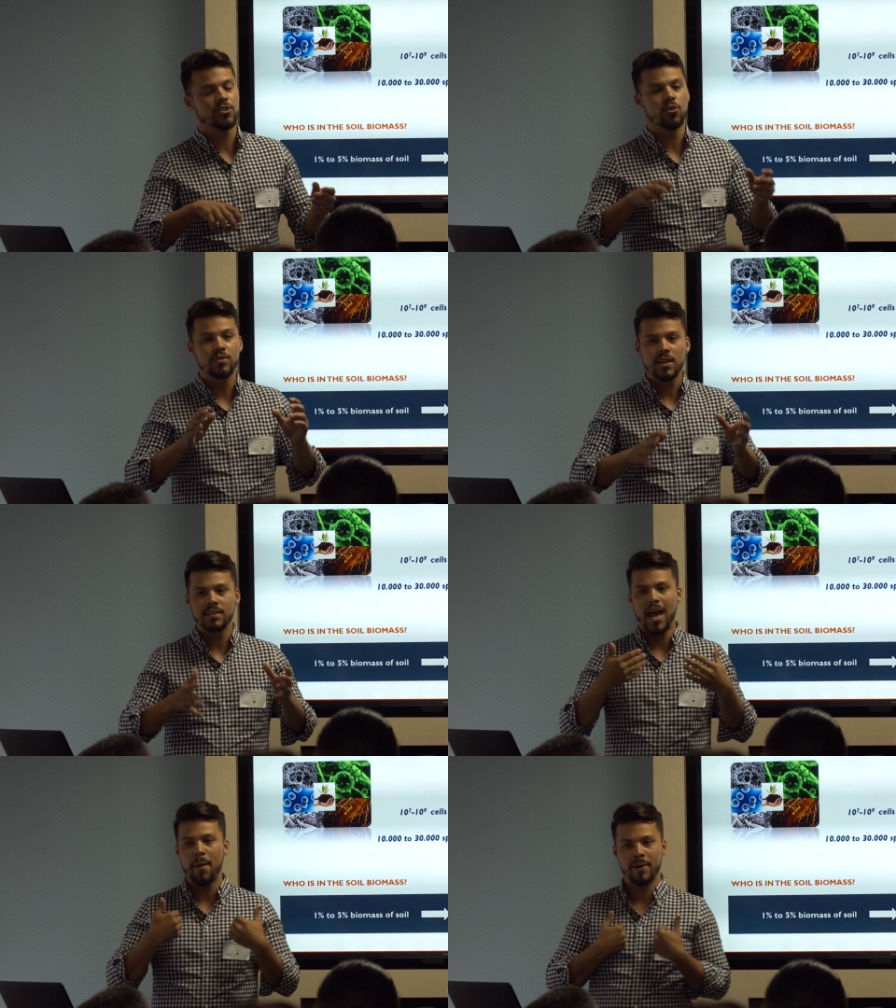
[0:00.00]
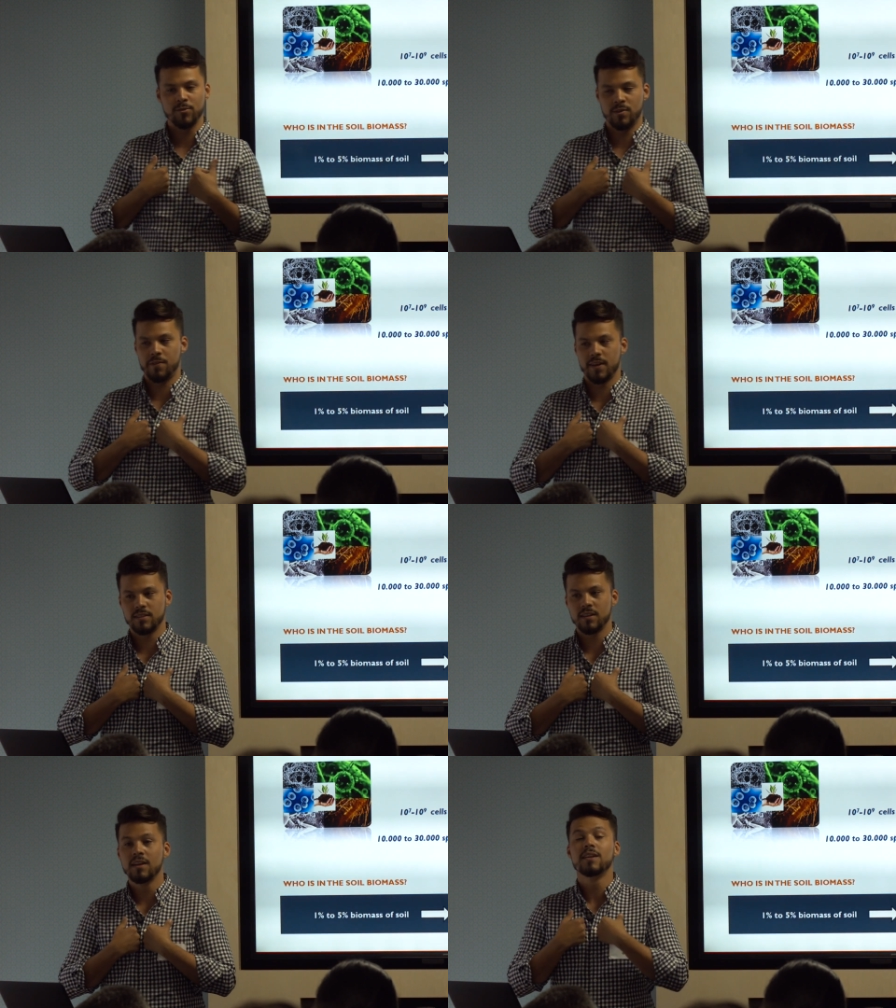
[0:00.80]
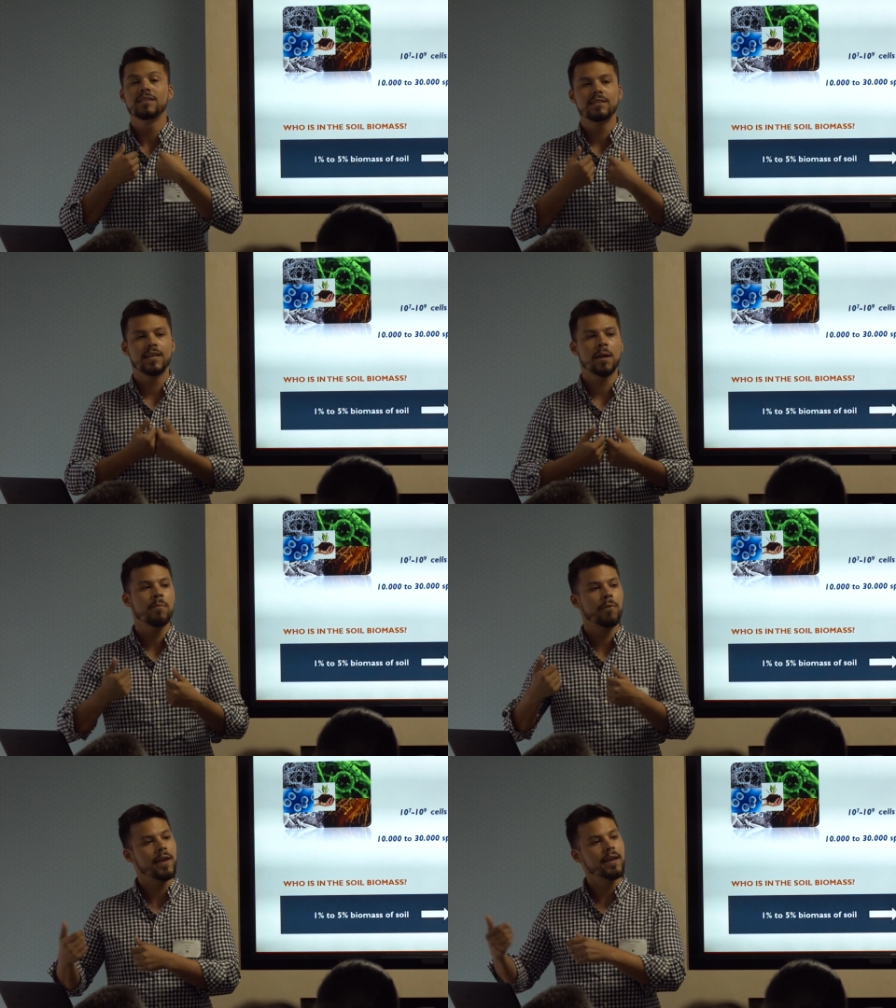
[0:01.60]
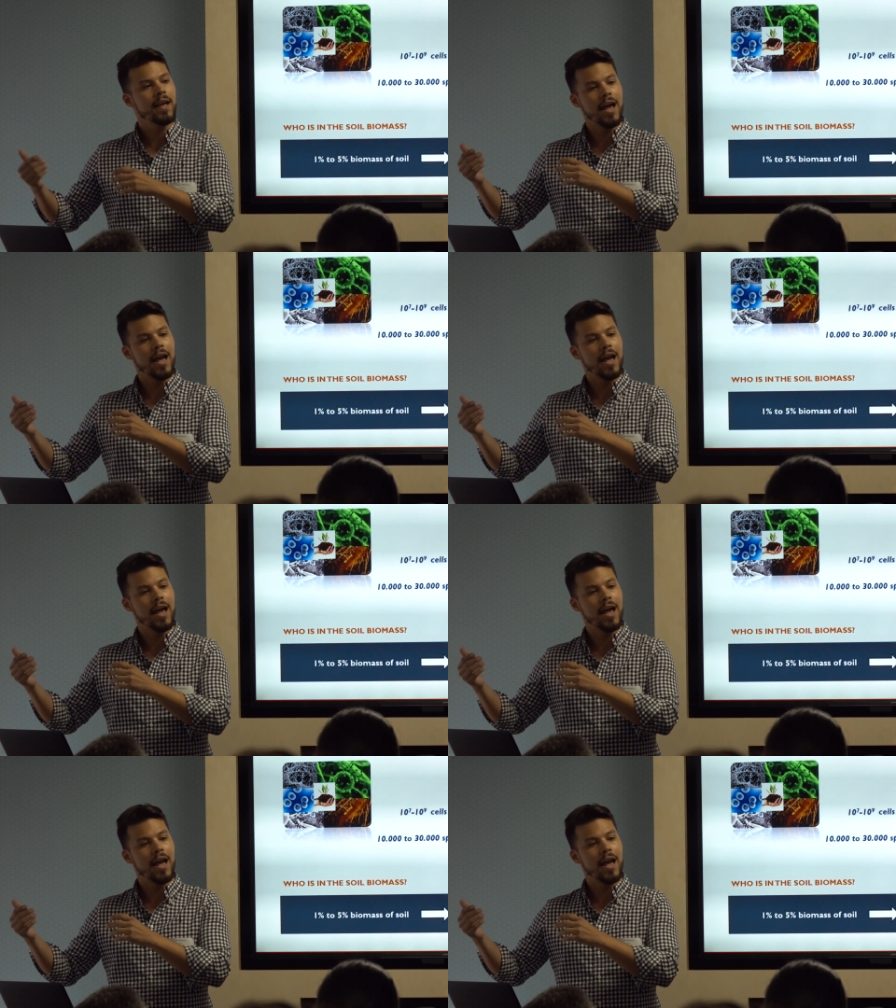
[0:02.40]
So this happens with us. Same thing